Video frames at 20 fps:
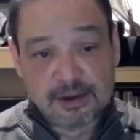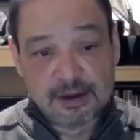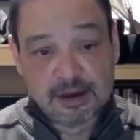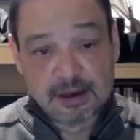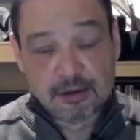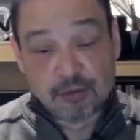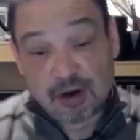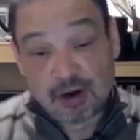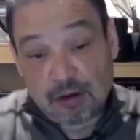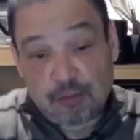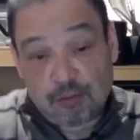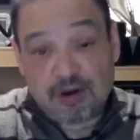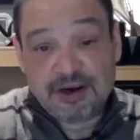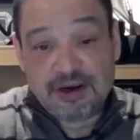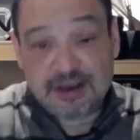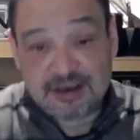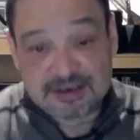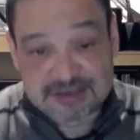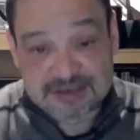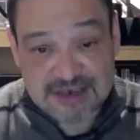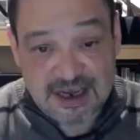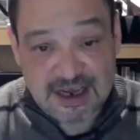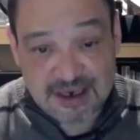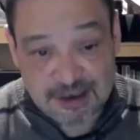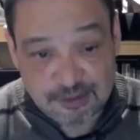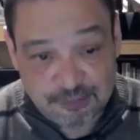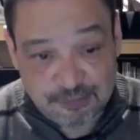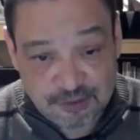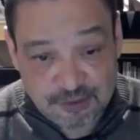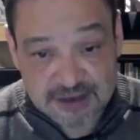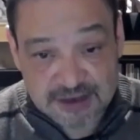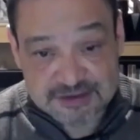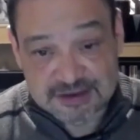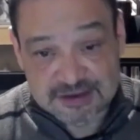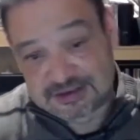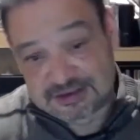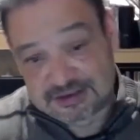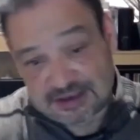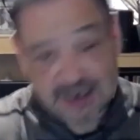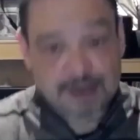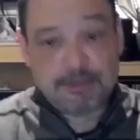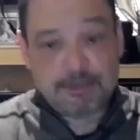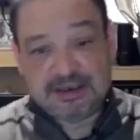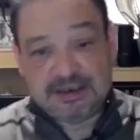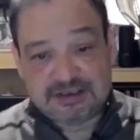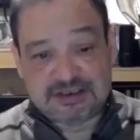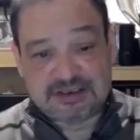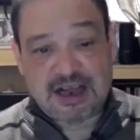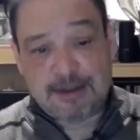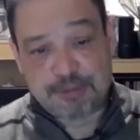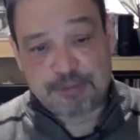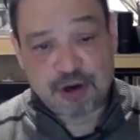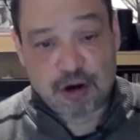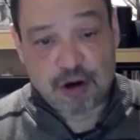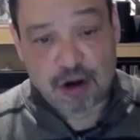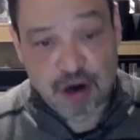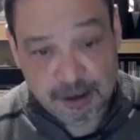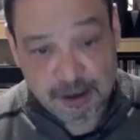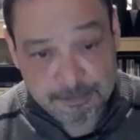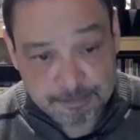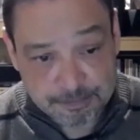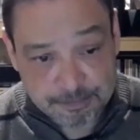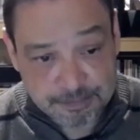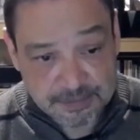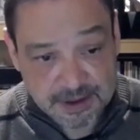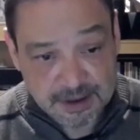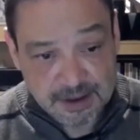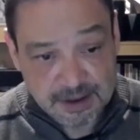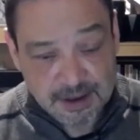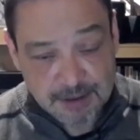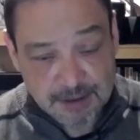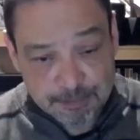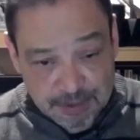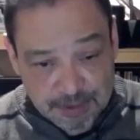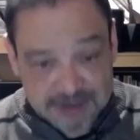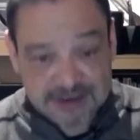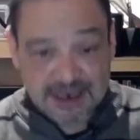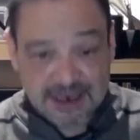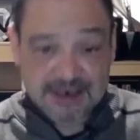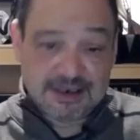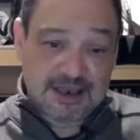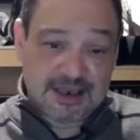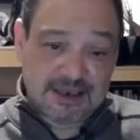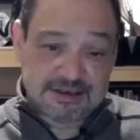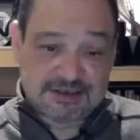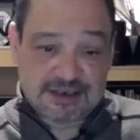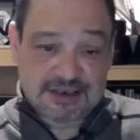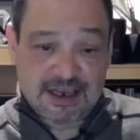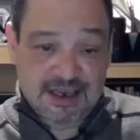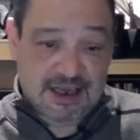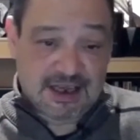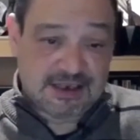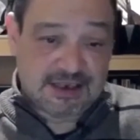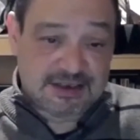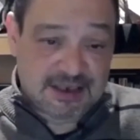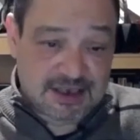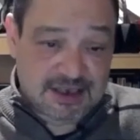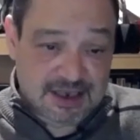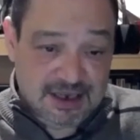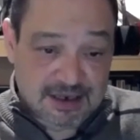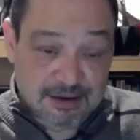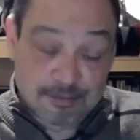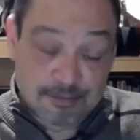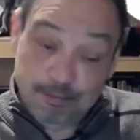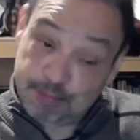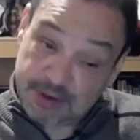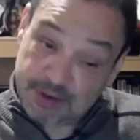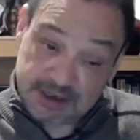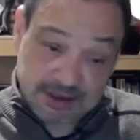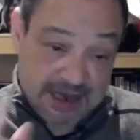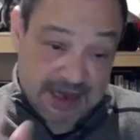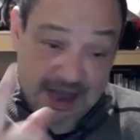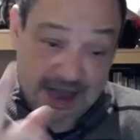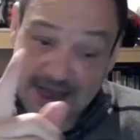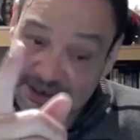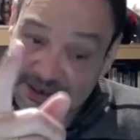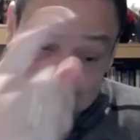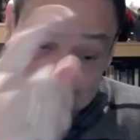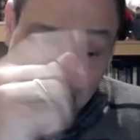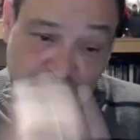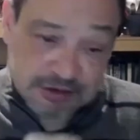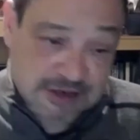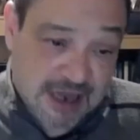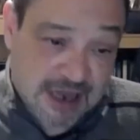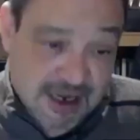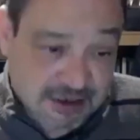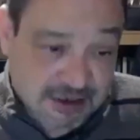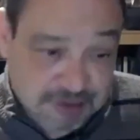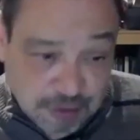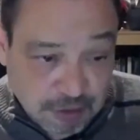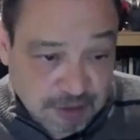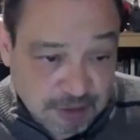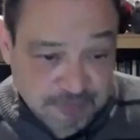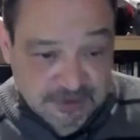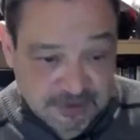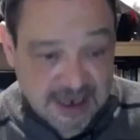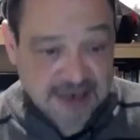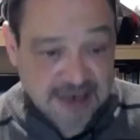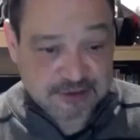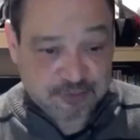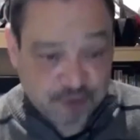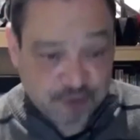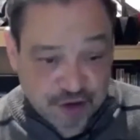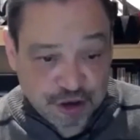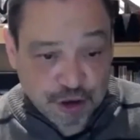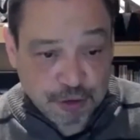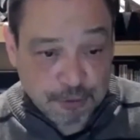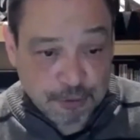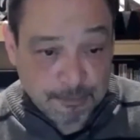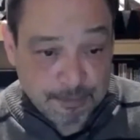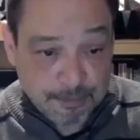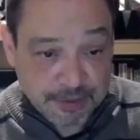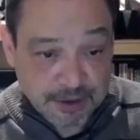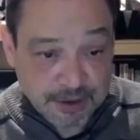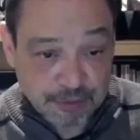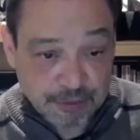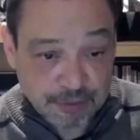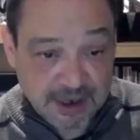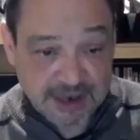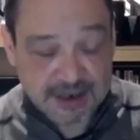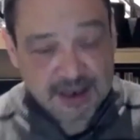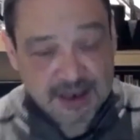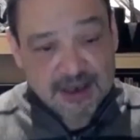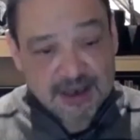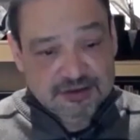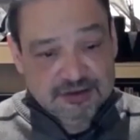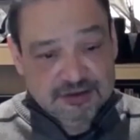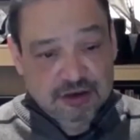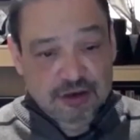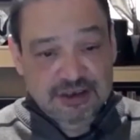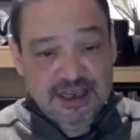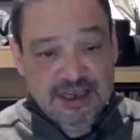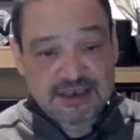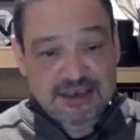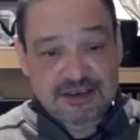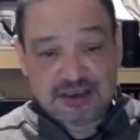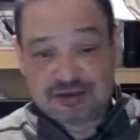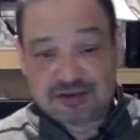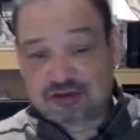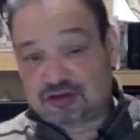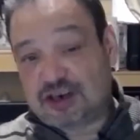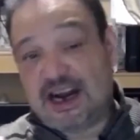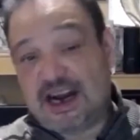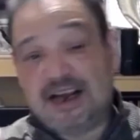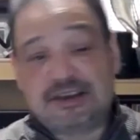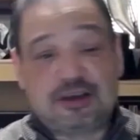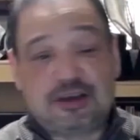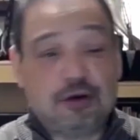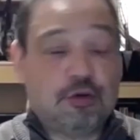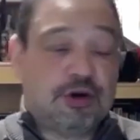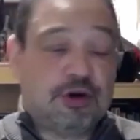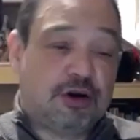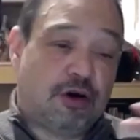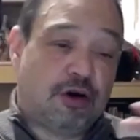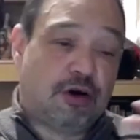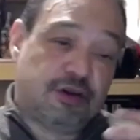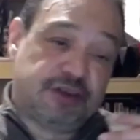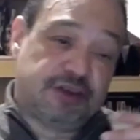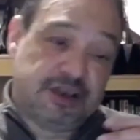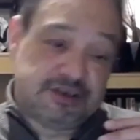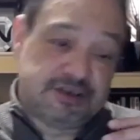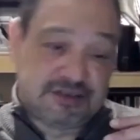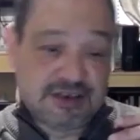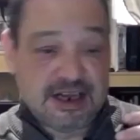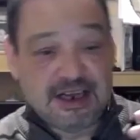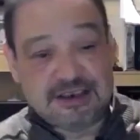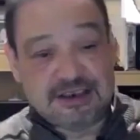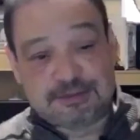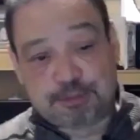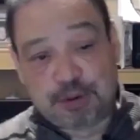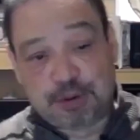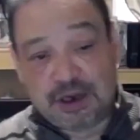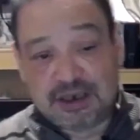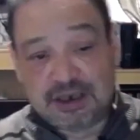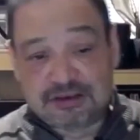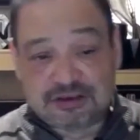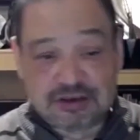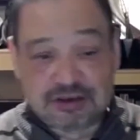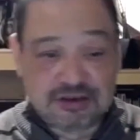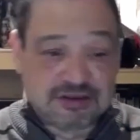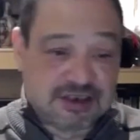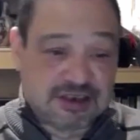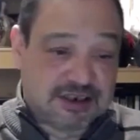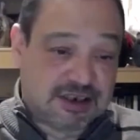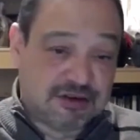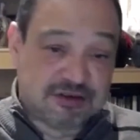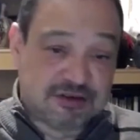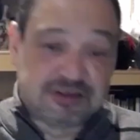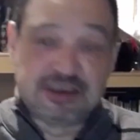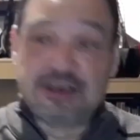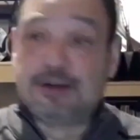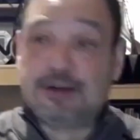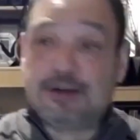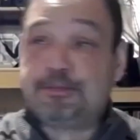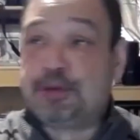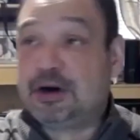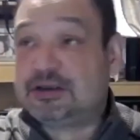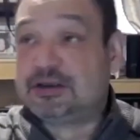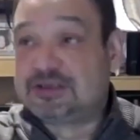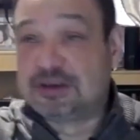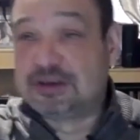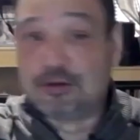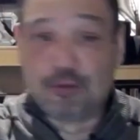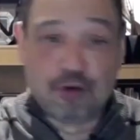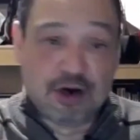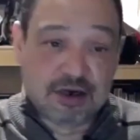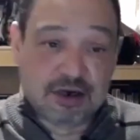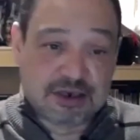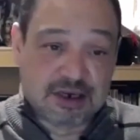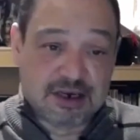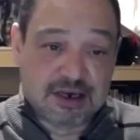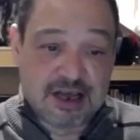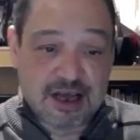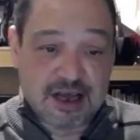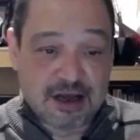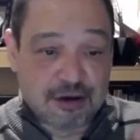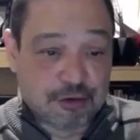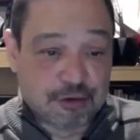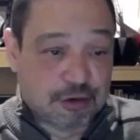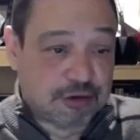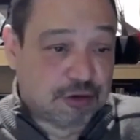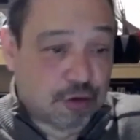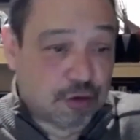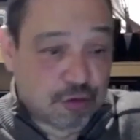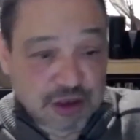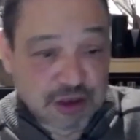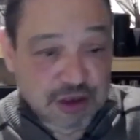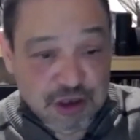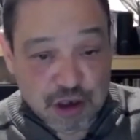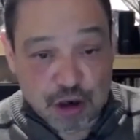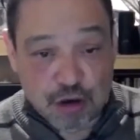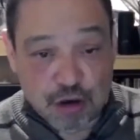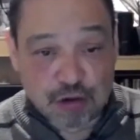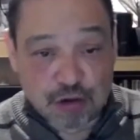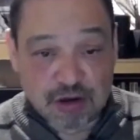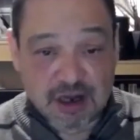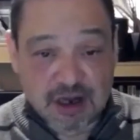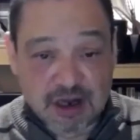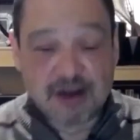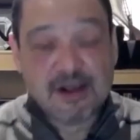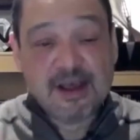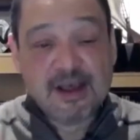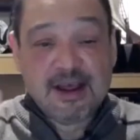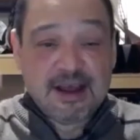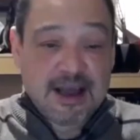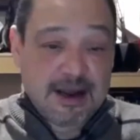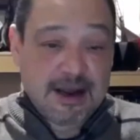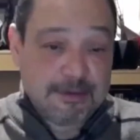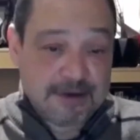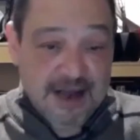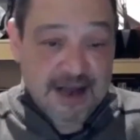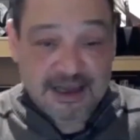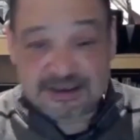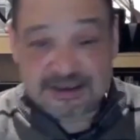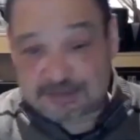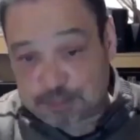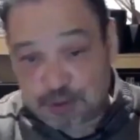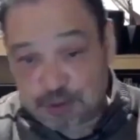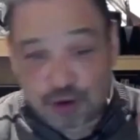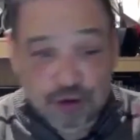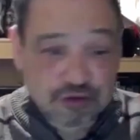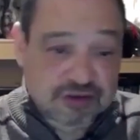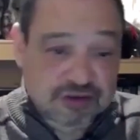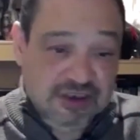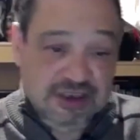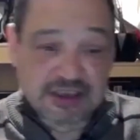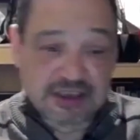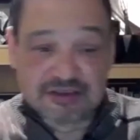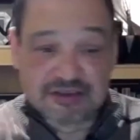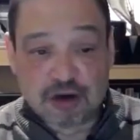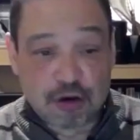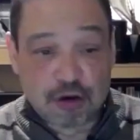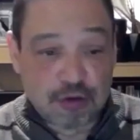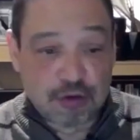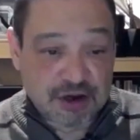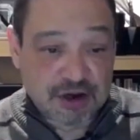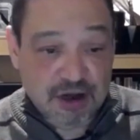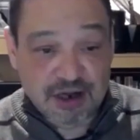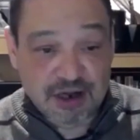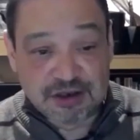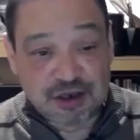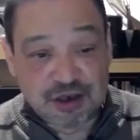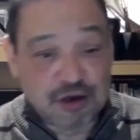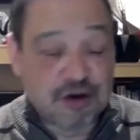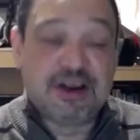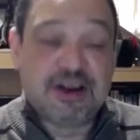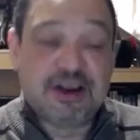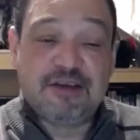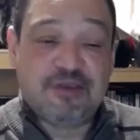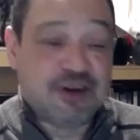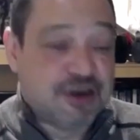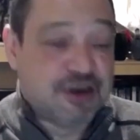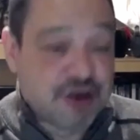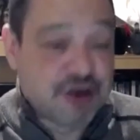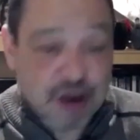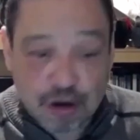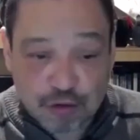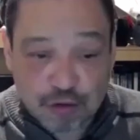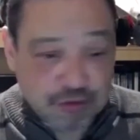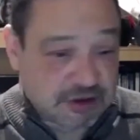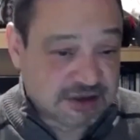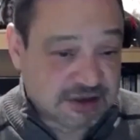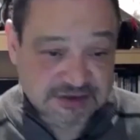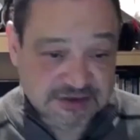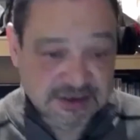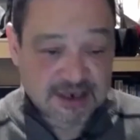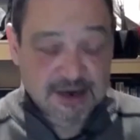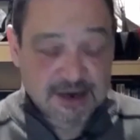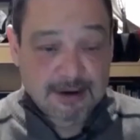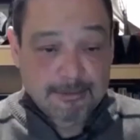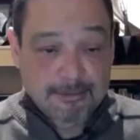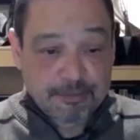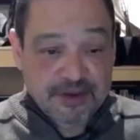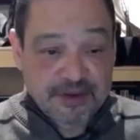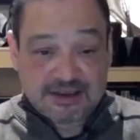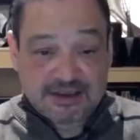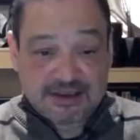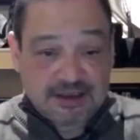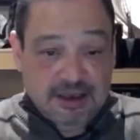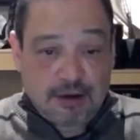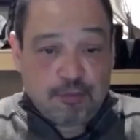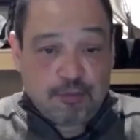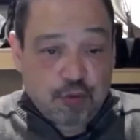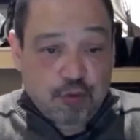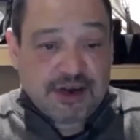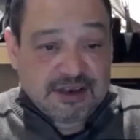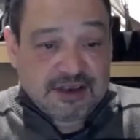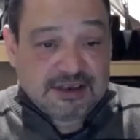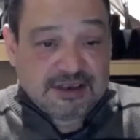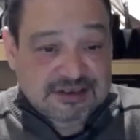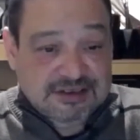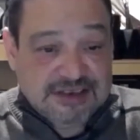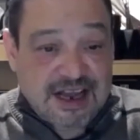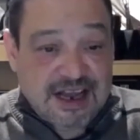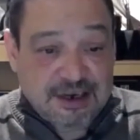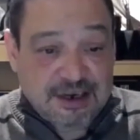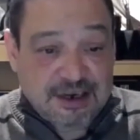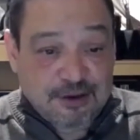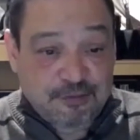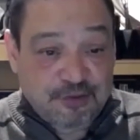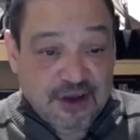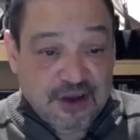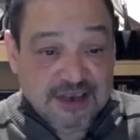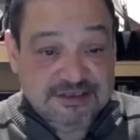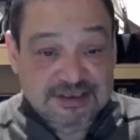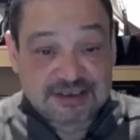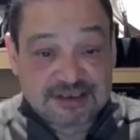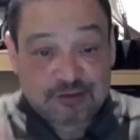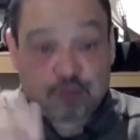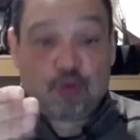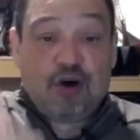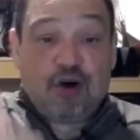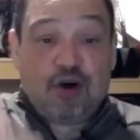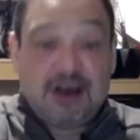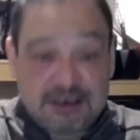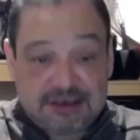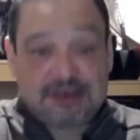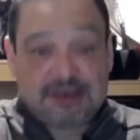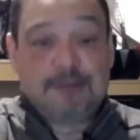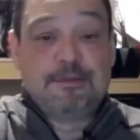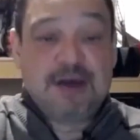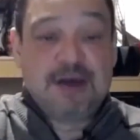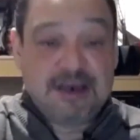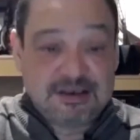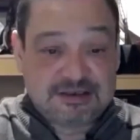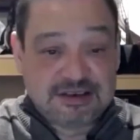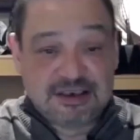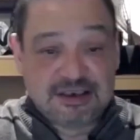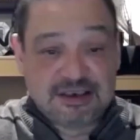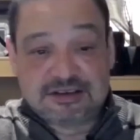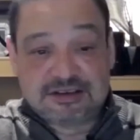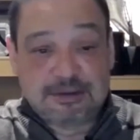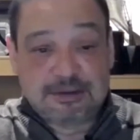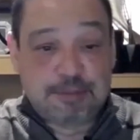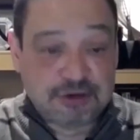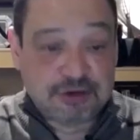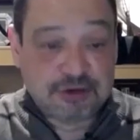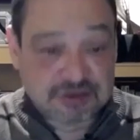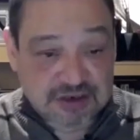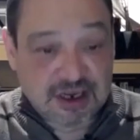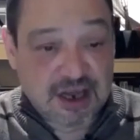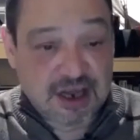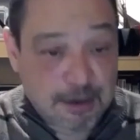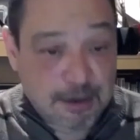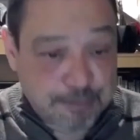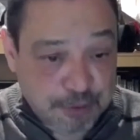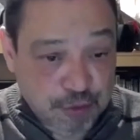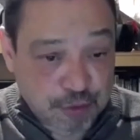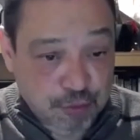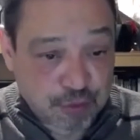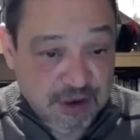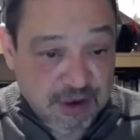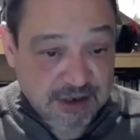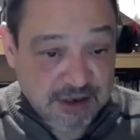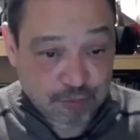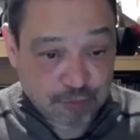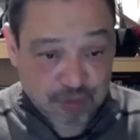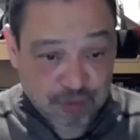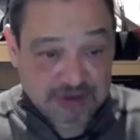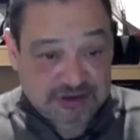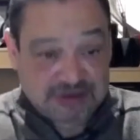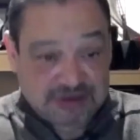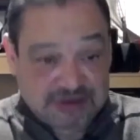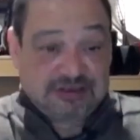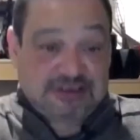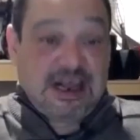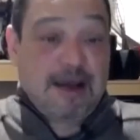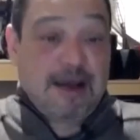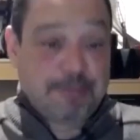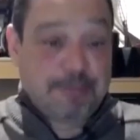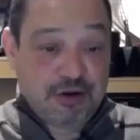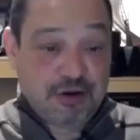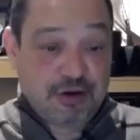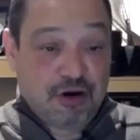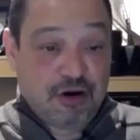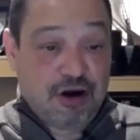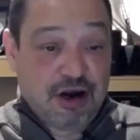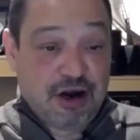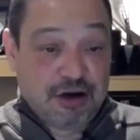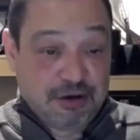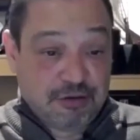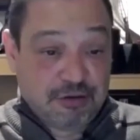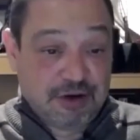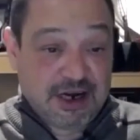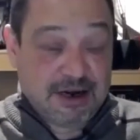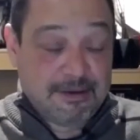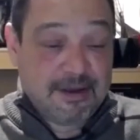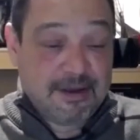well, one of the side effects is that it may stop your heart. But then they say at the end, but ask your doctor if that's for you, right? So they distract you with all these nice pictures, and then you see the person working out or doing yoga and nice music is going on. You don't even notice that one of the side effects is what the medicine is supposed to help you with, which is stopping your heart, right?